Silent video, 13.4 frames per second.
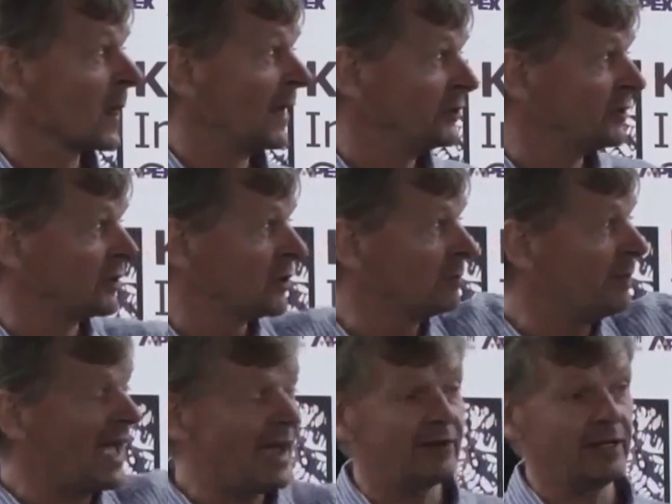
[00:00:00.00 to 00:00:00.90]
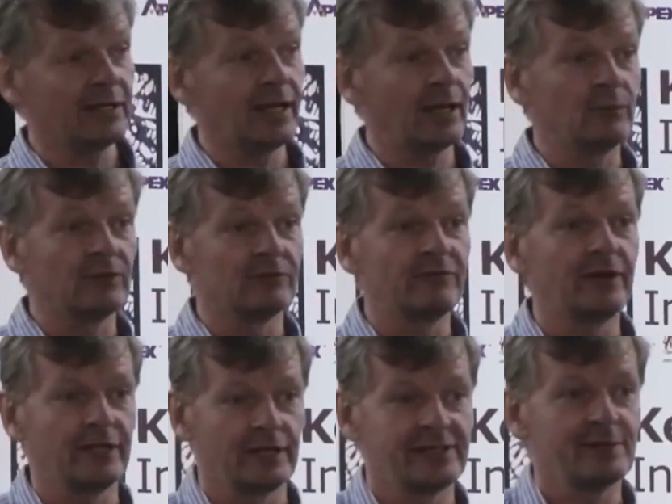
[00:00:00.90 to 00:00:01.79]
And you can compare it there with a
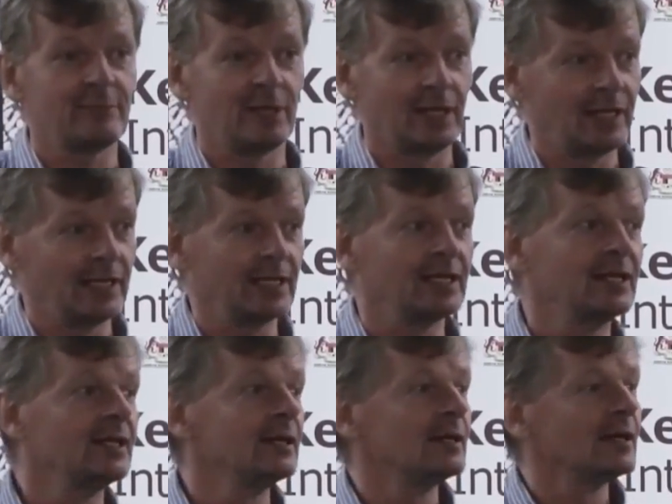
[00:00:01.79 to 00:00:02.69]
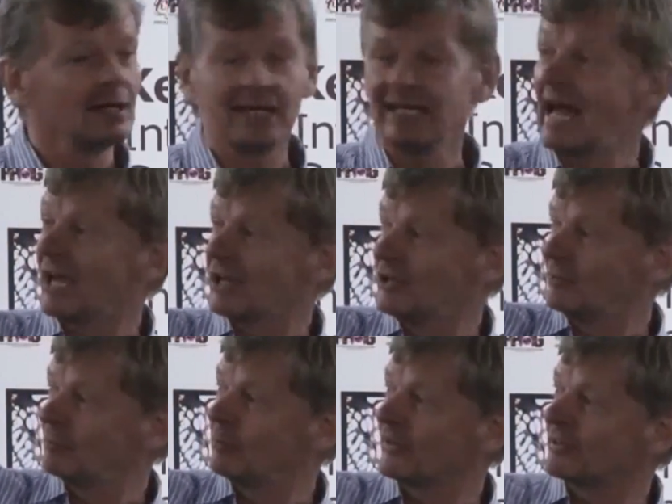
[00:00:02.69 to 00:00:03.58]
very similarly
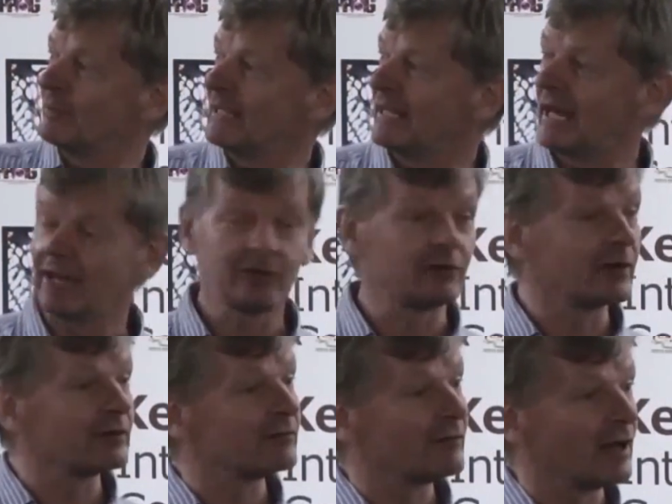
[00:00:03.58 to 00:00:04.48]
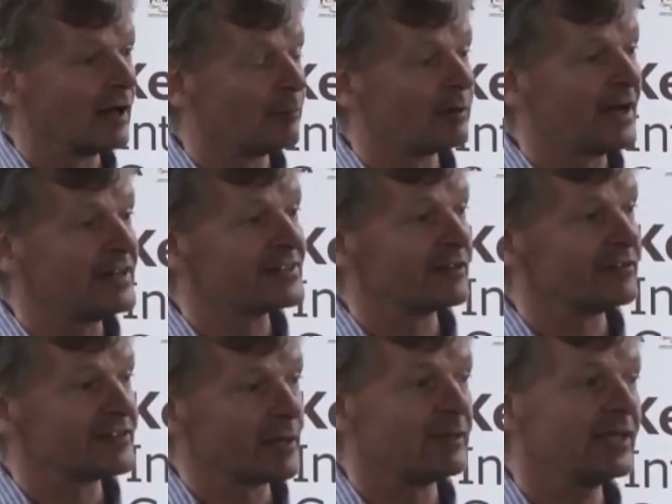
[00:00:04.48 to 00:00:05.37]
inaccurate, possibly inaccurate
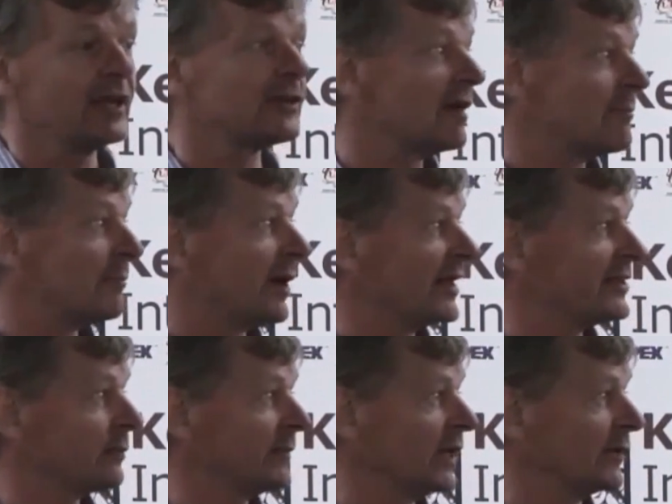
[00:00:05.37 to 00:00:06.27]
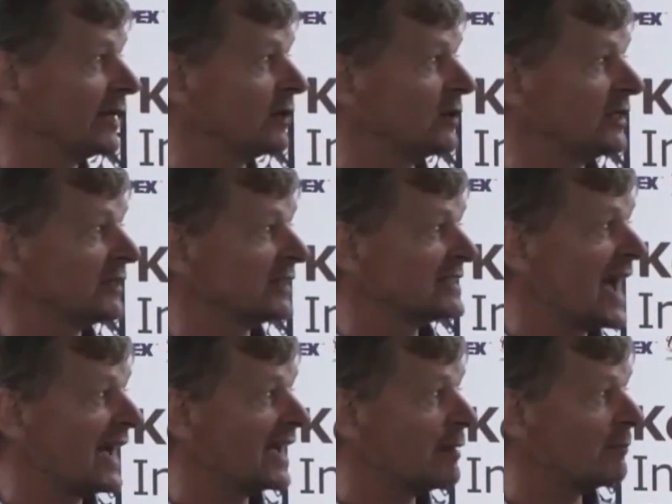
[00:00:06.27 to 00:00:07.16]
appraisal of some of the other empires that we know, including the
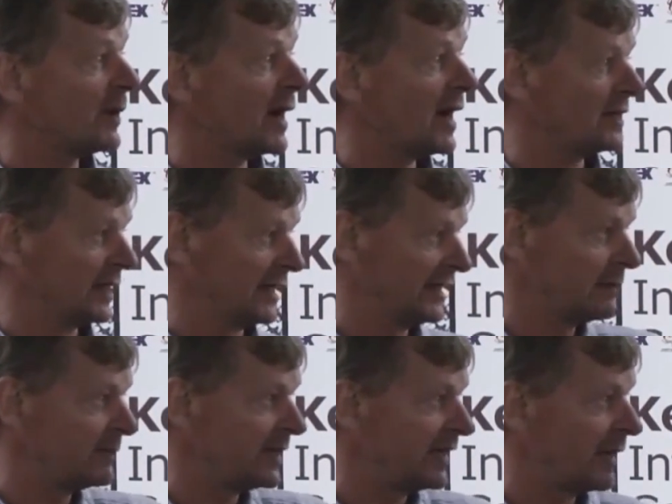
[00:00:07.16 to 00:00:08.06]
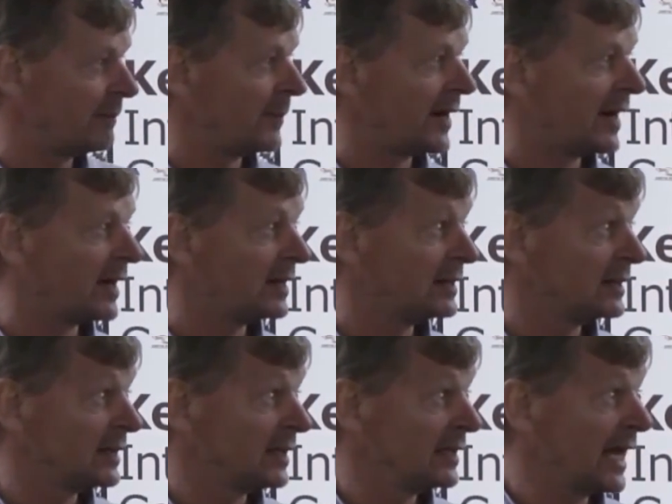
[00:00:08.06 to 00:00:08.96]
Tang Empire, the Achaemenid
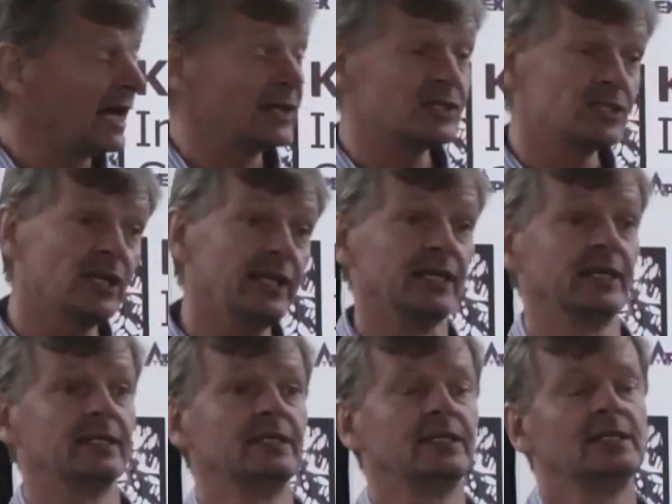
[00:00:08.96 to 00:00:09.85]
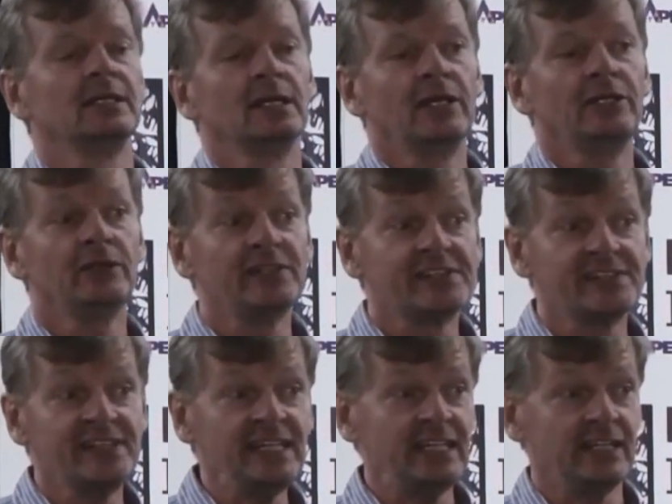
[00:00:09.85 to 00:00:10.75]
Empire, and Han China. And you can
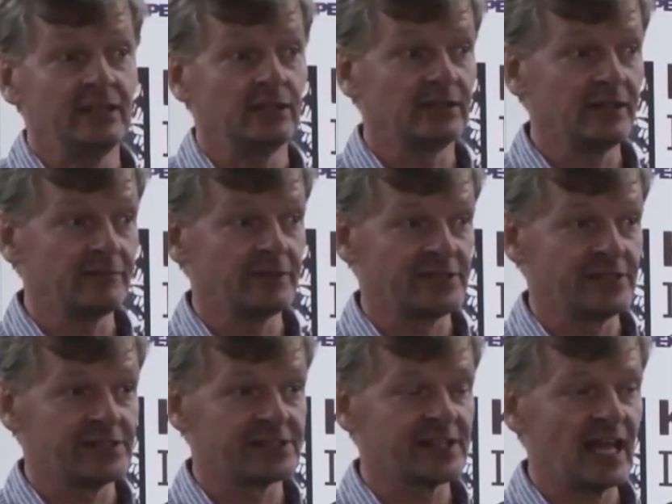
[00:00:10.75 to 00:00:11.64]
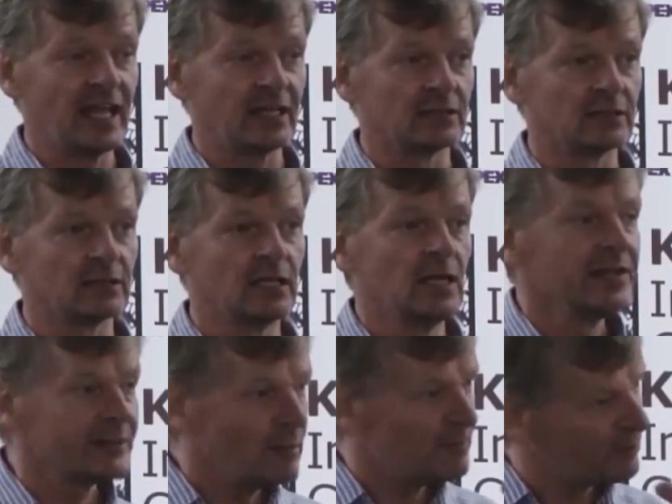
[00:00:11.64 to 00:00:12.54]
see the difference in scale.
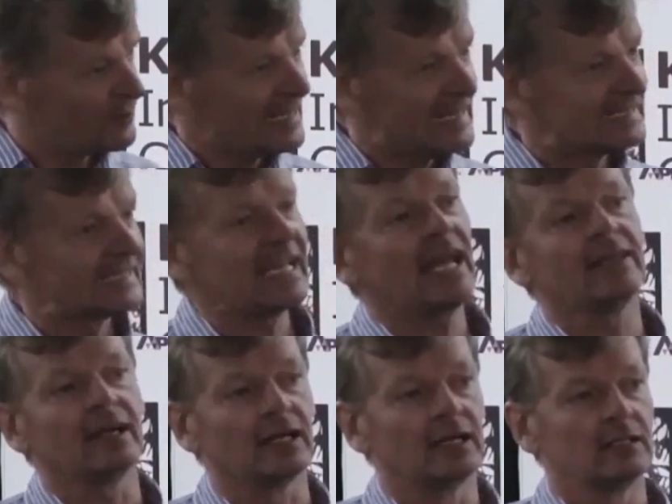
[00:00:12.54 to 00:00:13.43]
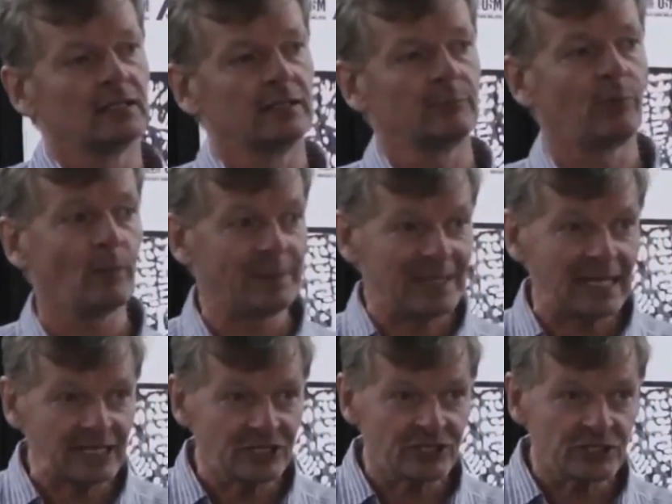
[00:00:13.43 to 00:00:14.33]
So in bringing together the
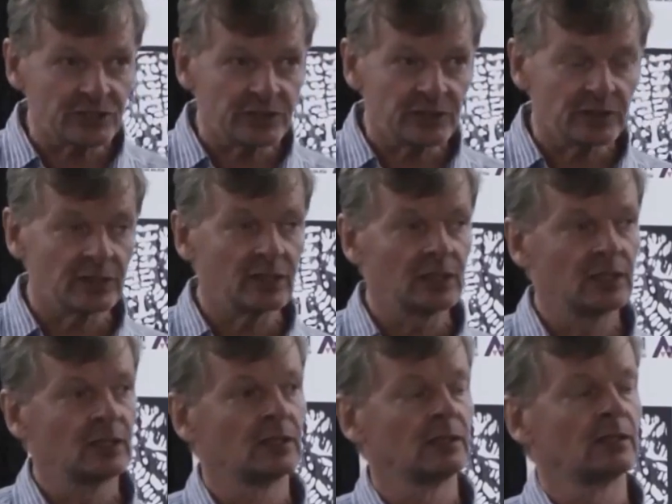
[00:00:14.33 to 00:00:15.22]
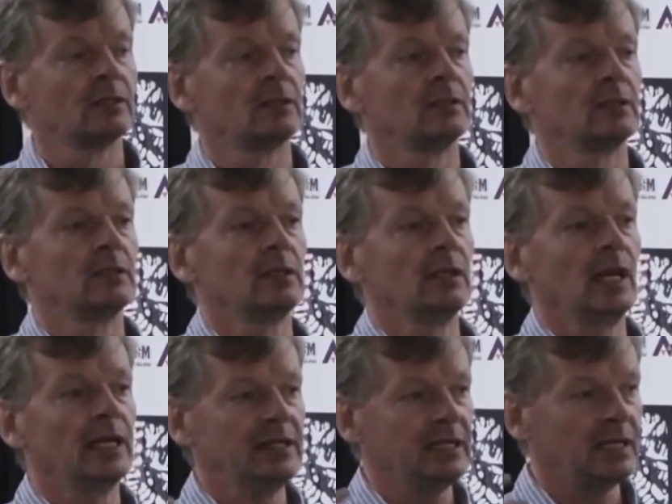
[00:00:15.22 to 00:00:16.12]
population
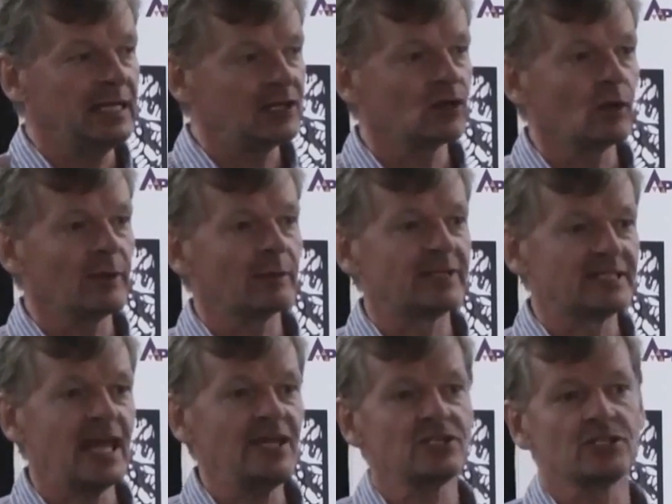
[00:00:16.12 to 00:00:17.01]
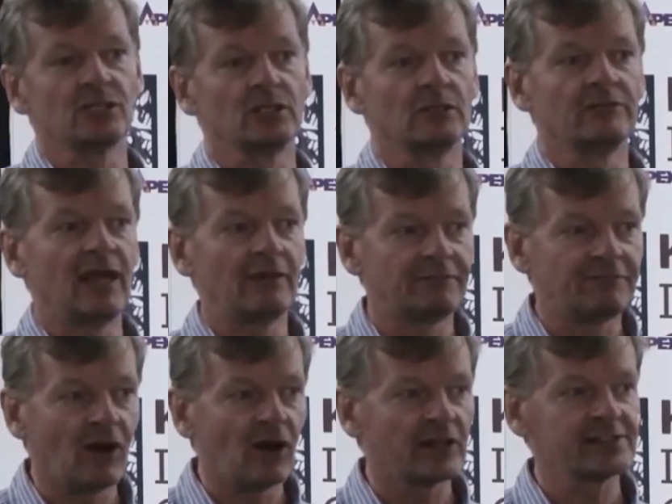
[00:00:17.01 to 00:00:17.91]
and the economic potential of
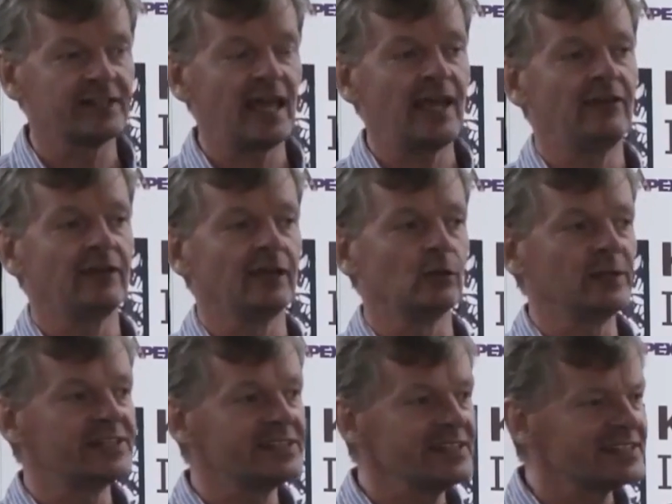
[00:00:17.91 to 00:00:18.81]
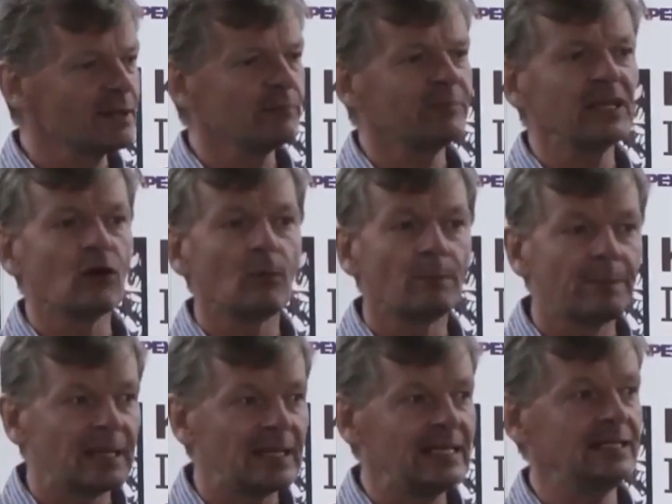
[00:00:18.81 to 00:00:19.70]
that vast area, we see something
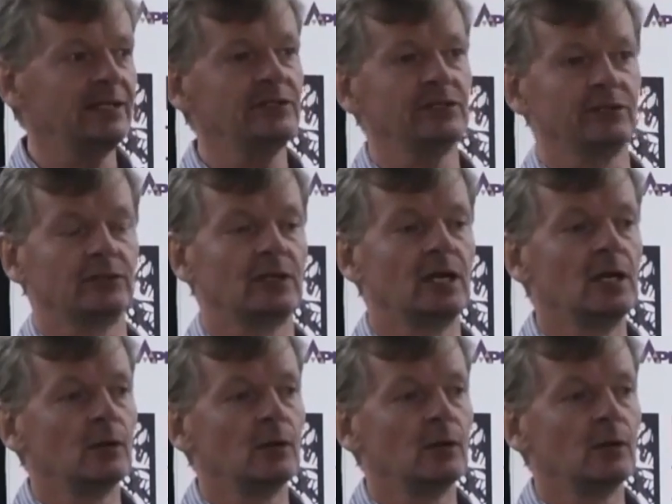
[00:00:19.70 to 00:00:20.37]
completely new.